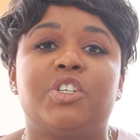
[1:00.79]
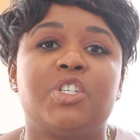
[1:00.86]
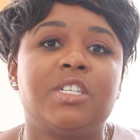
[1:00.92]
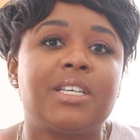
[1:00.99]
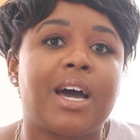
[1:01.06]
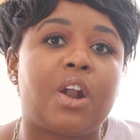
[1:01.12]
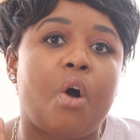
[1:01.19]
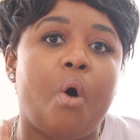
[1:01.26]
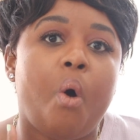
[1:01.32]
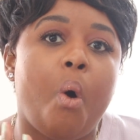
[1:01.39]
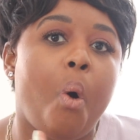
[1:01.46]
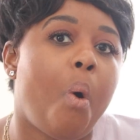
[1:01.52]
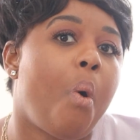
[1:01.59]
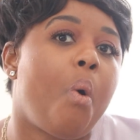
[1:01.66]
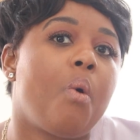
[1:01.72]
She's got a
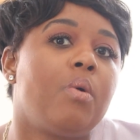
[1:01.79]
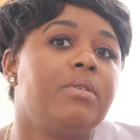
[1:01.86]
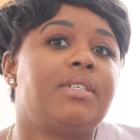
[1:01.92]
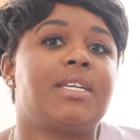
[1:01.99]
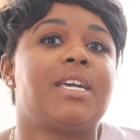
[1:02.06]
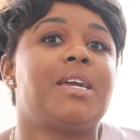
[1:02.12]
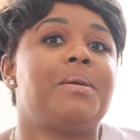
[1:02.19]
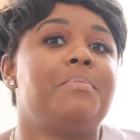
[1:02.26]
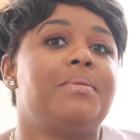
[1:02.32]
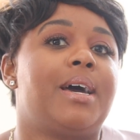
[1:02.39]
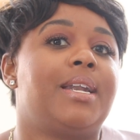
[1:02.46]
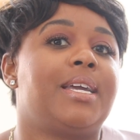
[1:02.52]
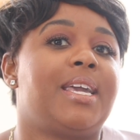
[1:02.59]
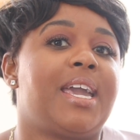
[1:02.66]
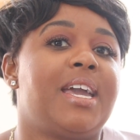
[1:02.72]
whole team
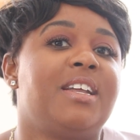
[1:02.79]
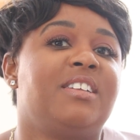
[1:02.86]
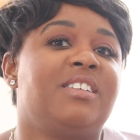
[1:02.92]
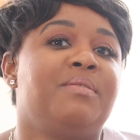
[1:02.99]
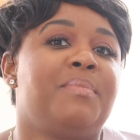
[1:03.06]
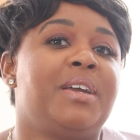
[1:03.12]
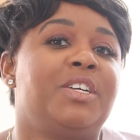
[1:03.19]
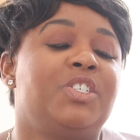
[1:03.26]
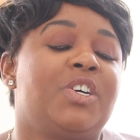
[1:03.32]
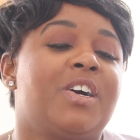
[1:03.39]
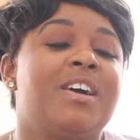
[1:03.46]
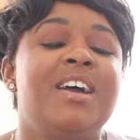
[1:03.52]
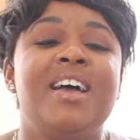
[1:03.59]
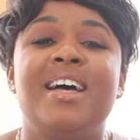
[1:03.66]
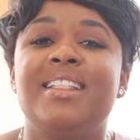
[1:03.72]
dedicated to make
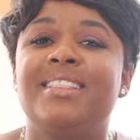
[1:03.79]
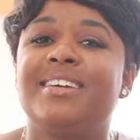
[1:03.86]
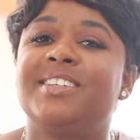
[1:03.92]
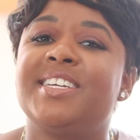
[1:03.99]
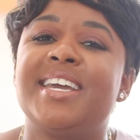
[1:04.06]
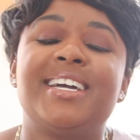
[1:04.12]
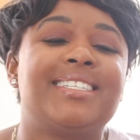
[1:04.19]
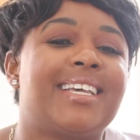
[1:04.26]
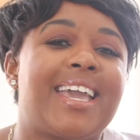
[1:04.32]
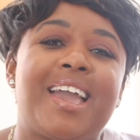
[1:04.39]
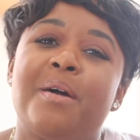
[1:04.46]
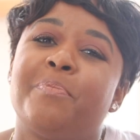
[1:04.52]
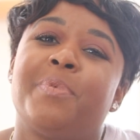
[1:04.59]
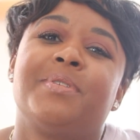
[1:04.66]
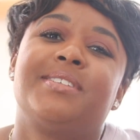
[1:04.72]
sure that she has
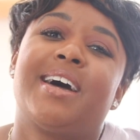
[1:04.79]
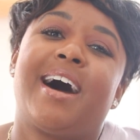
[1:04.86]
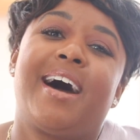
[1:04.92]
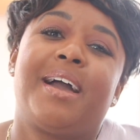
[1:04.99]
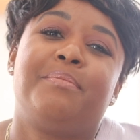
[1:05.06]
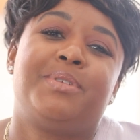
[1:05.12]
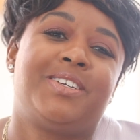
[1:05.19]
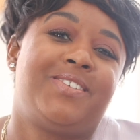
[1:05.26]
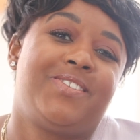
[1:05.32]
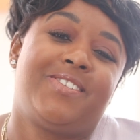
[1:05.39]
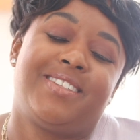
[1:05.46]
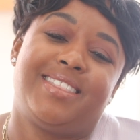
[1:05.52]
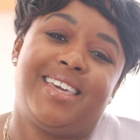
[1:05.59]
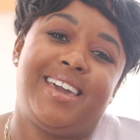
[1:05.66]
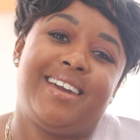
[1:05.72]
ample time to do
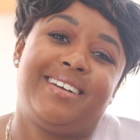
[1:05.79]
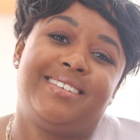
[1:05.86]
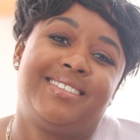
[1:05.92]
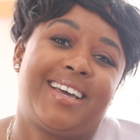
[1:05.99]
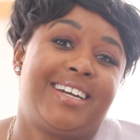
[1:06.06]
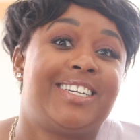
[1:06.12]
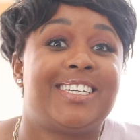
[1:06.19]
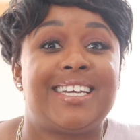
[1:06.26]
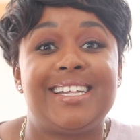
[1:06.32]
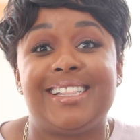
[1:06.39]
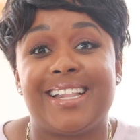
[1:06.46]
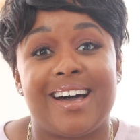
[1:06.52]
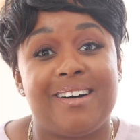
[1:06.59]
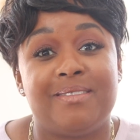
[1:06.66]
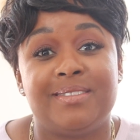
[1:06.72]
the things that she
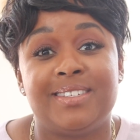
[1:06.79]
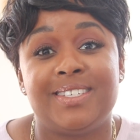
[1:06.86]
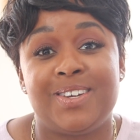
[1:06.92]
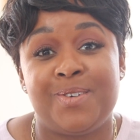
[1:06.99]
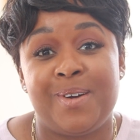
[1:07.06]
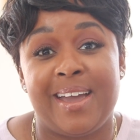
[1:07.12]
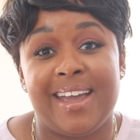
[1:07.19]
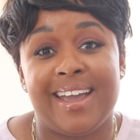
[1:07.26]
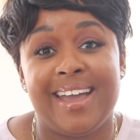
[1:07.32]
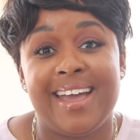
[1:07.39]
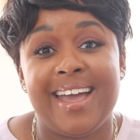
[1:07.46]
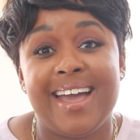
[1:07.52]
loves doing.